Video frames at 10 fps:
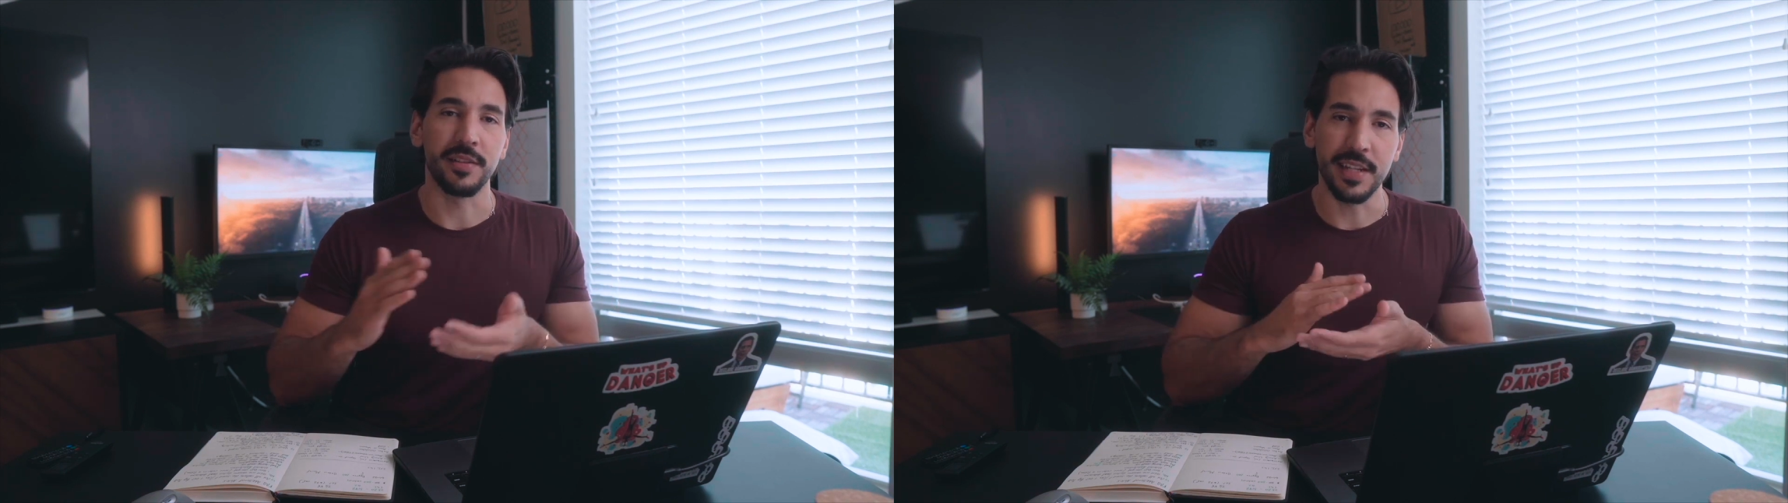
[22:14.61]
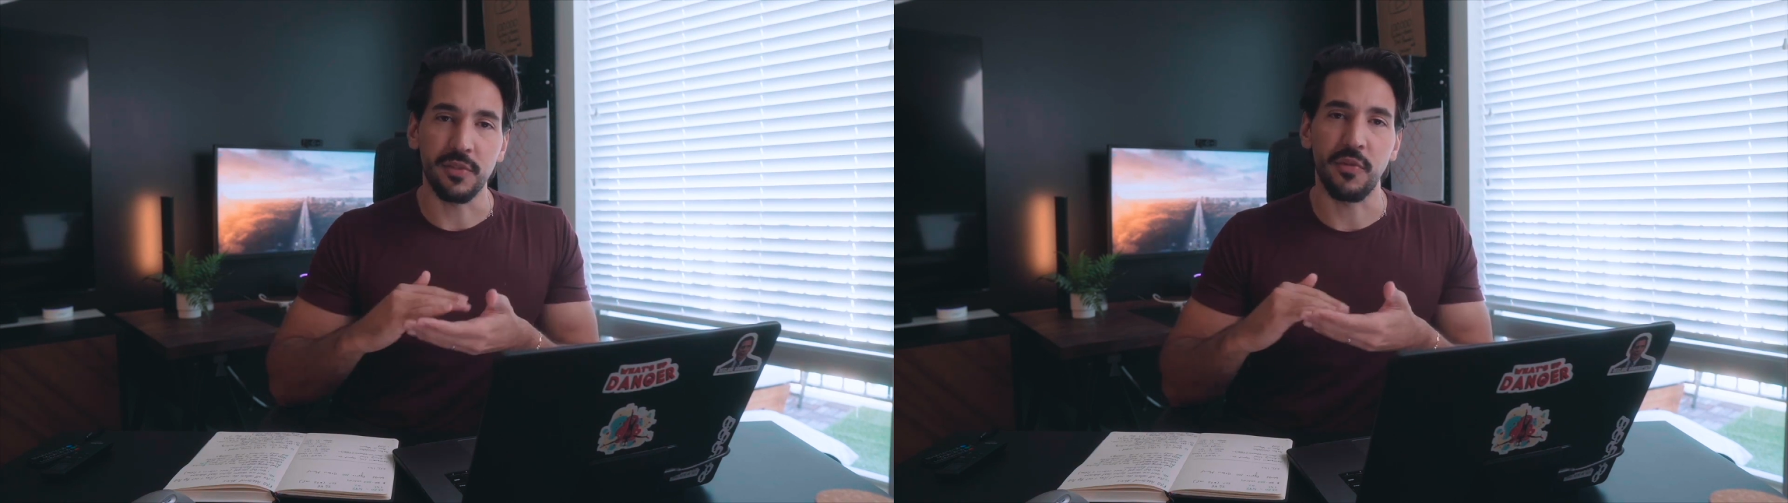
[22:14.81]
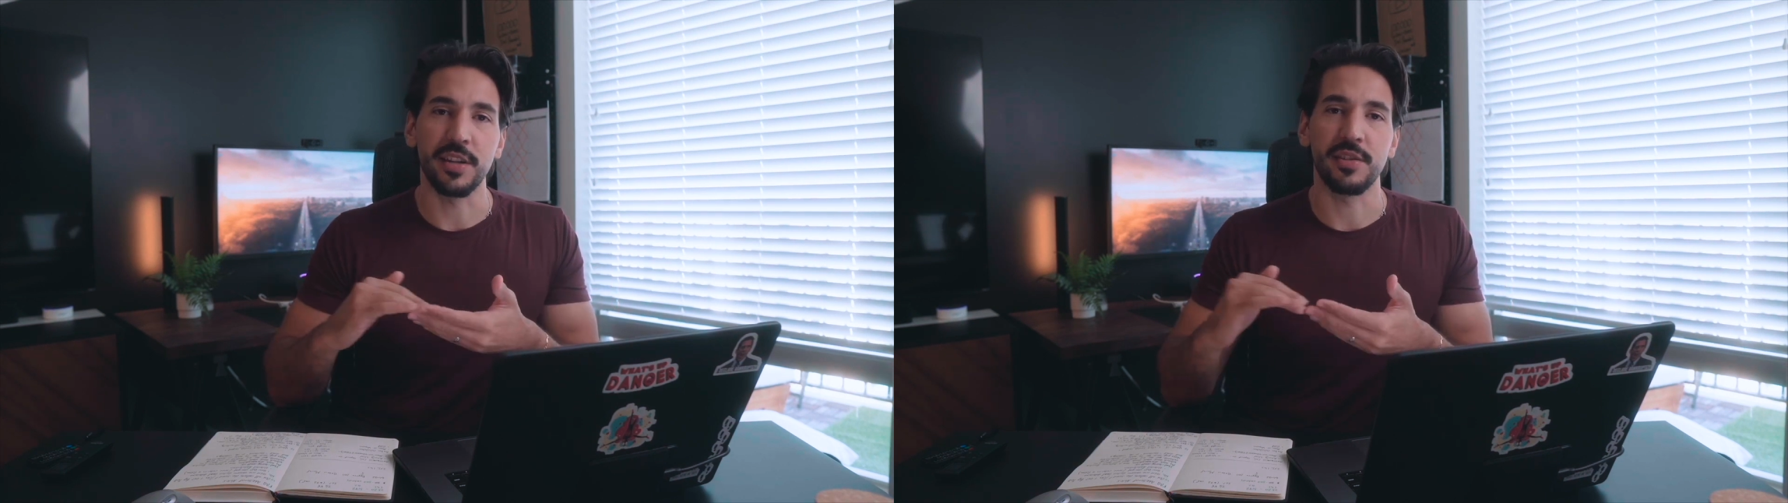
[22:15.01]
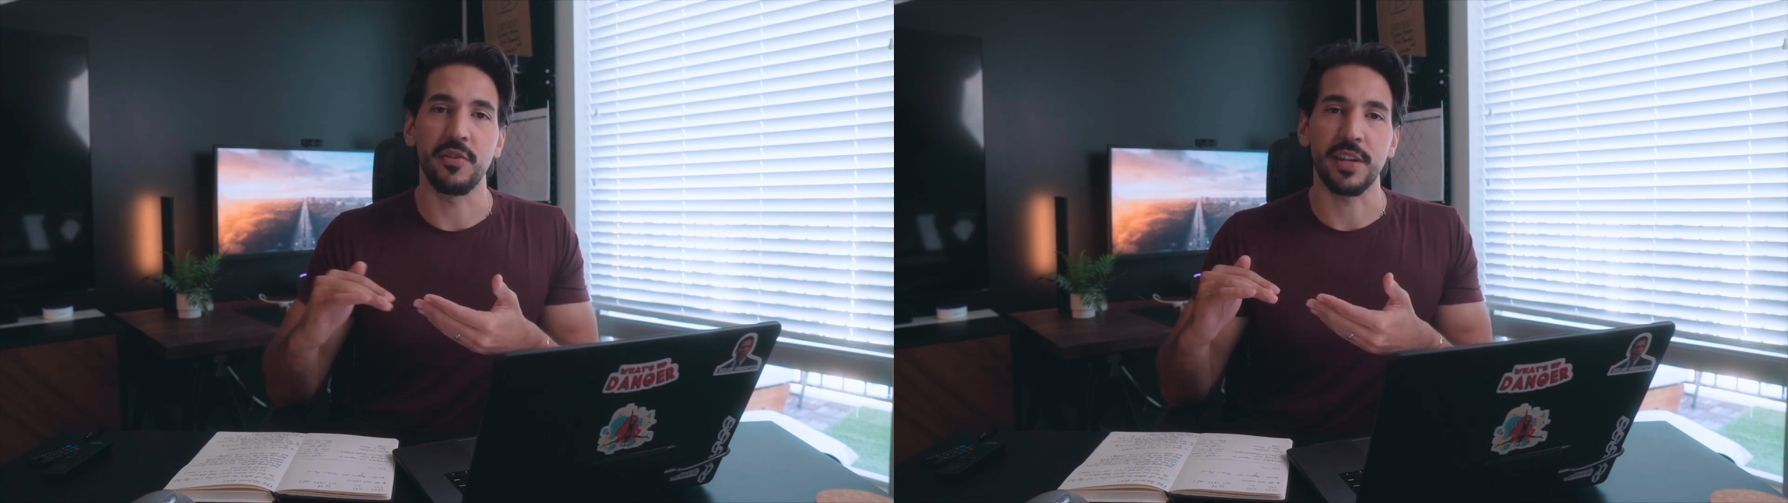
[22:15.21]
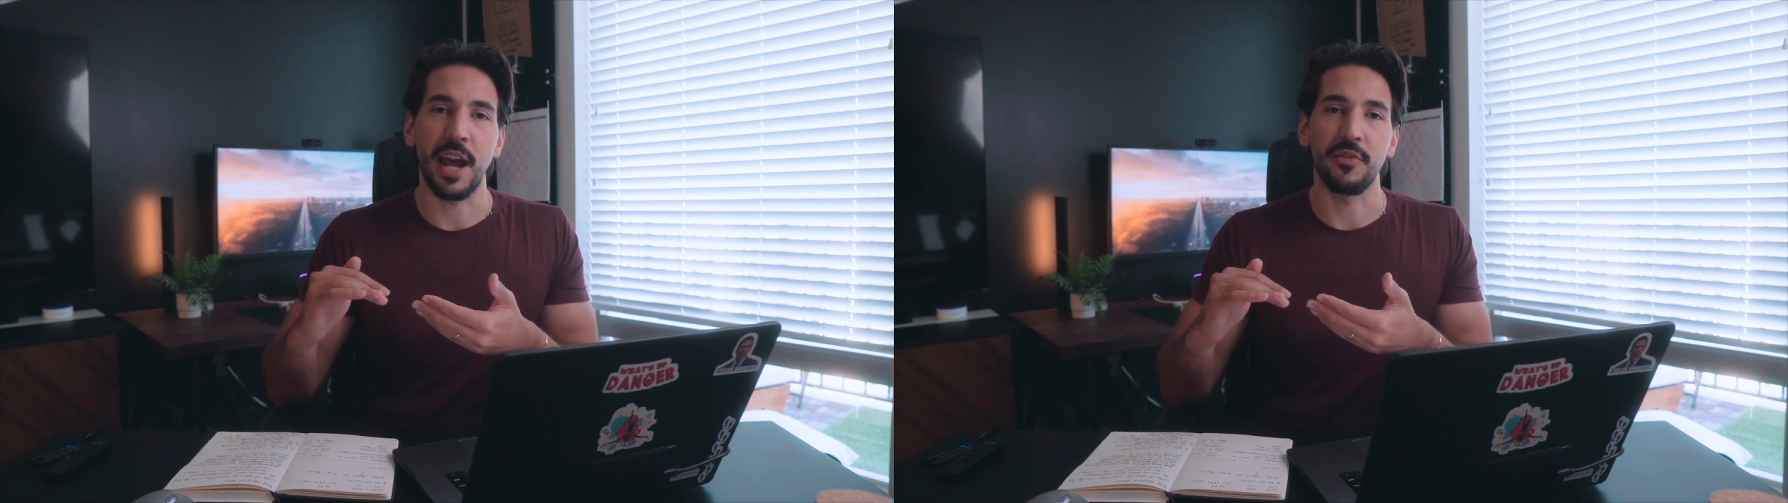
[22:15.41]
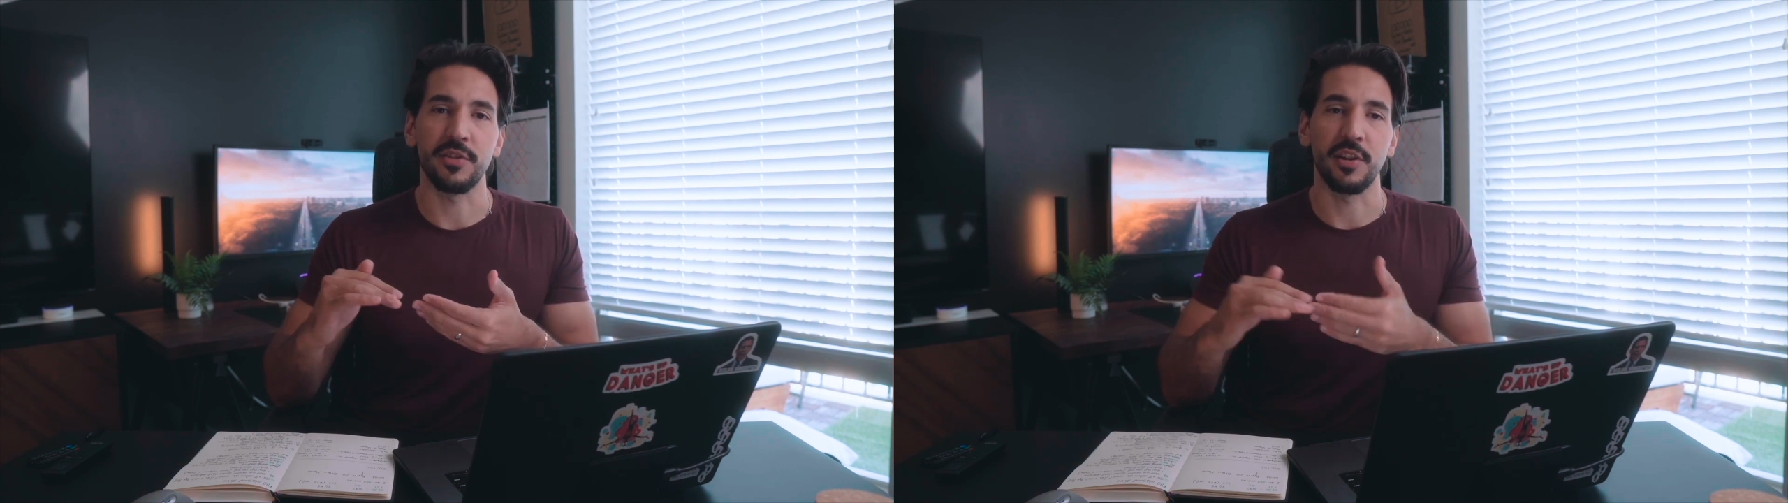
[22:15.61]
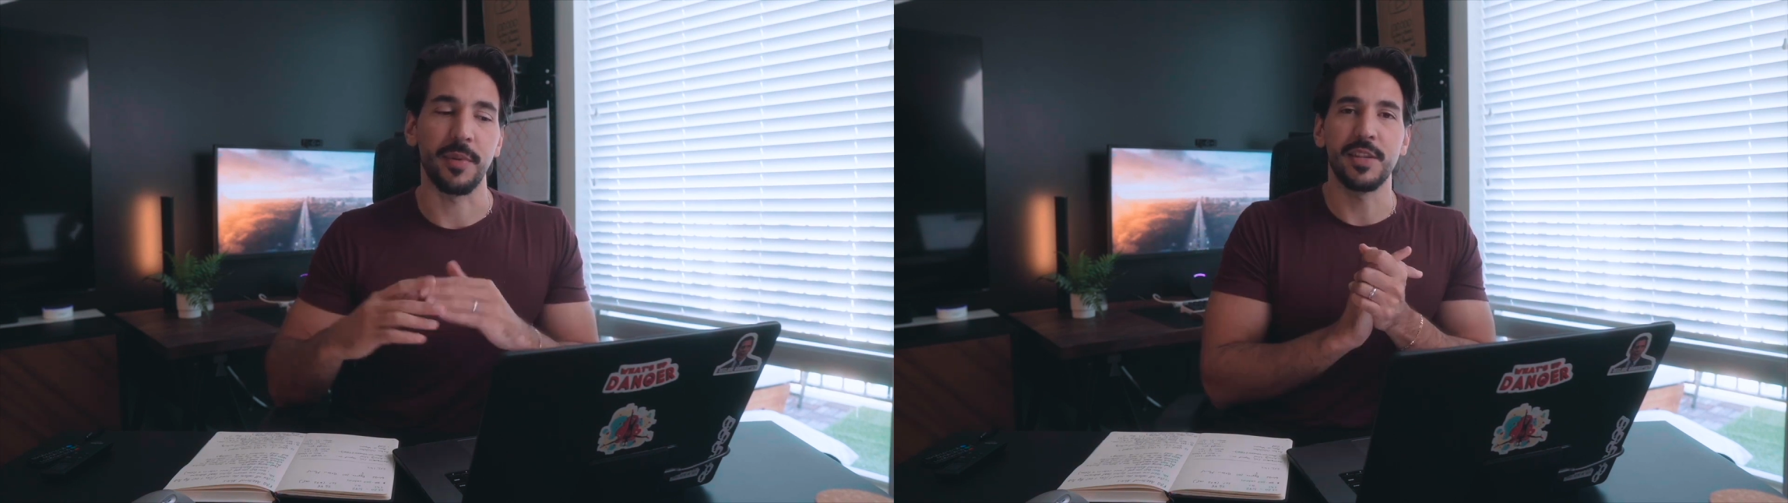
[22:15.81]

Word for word: decrease those calories a little bit.